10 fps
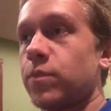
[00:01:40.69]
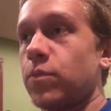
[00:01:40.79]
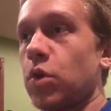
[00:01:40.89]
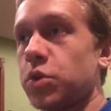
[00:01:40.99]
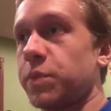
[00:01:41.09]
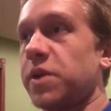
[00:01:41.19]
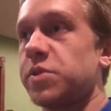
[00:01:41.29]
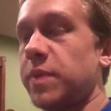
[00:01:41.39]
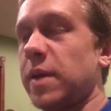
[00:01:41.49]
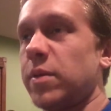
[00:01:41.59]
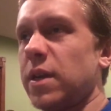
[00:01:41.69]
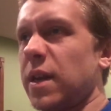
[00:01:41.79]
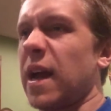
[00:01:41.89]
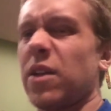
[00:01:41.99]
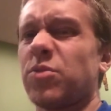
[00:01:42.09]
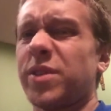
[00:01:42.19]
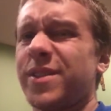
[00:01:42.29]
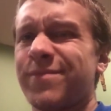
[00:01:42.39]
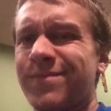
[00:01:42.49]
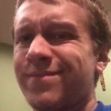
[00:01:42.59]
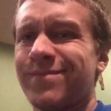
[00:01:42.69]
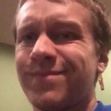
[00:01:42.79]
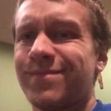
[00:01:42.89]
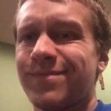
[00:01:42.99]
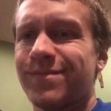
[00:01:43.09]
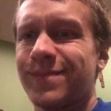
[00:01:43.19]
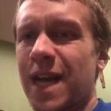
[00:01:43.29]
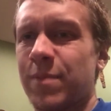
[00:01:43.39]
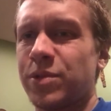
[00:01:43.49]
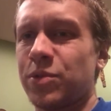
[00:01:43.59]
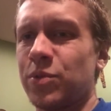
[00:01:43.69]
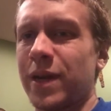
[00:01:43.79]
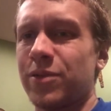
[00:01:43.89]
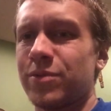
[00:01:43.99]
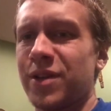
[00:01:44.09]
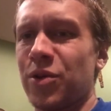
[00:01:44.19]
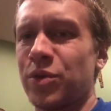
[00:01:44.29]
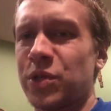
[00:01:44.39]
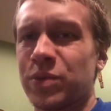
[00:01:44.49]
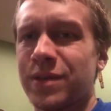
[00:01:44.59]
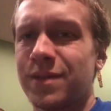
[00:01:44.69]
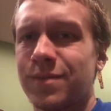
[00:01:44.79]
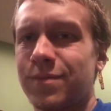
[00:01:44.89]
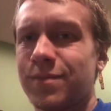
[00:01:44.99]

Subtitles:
Rosemary's Baby and Halloween. Top two. I don't know which one's